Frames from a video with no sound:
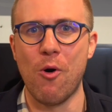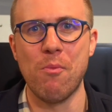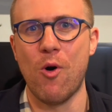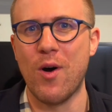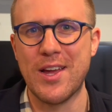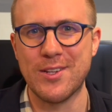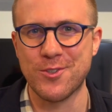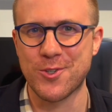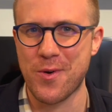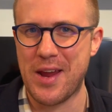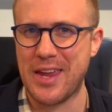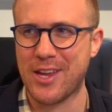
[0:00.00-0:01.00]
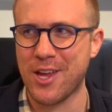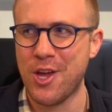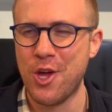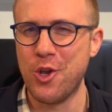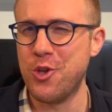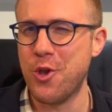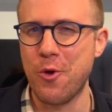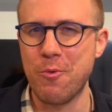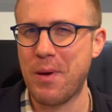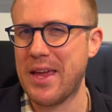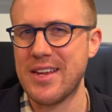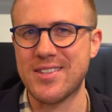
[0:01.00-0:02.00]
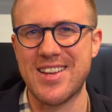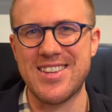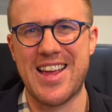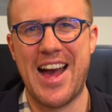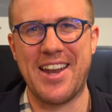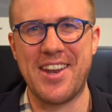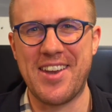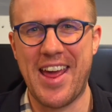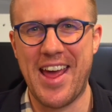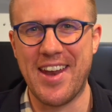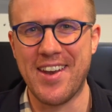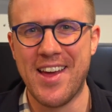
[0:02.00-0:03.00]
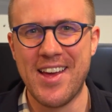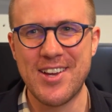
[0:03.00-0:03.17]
and more intrigue, new pieces added in.